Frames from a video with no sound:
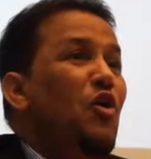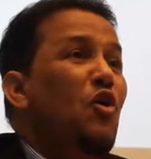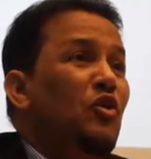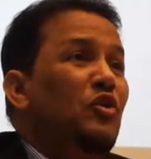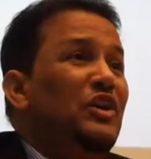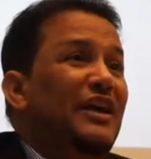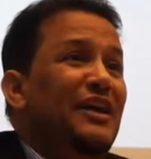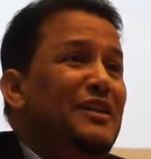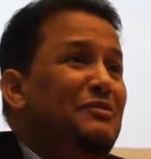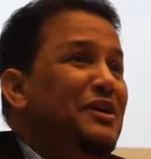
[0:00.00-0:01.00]
Or
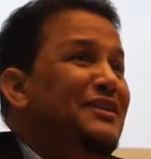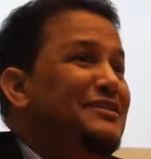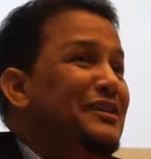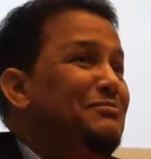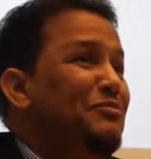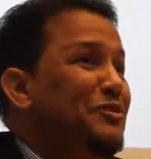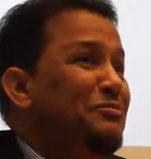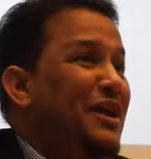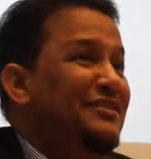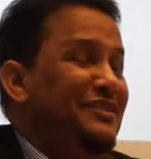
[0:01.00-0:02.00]
another way, he said, more
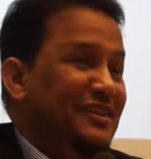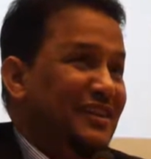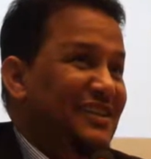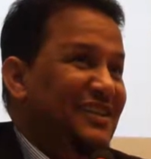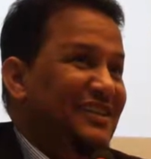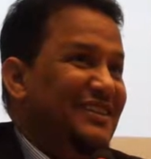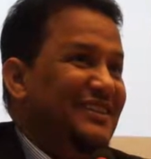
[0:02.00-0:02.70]
practical